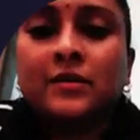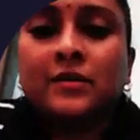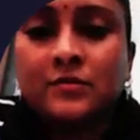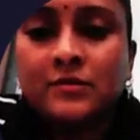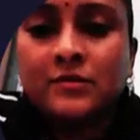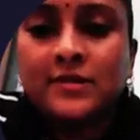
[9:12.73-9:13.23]
I
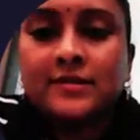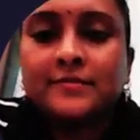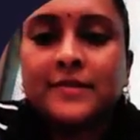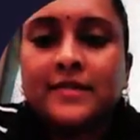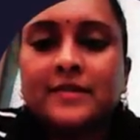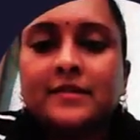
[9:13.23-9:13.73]
know a
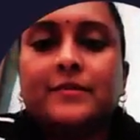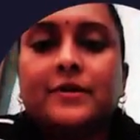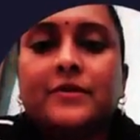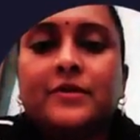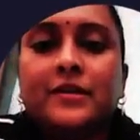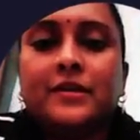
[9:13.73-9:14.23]
little bit
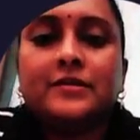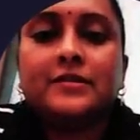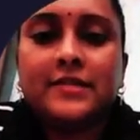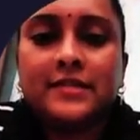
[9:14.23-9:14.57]
about it.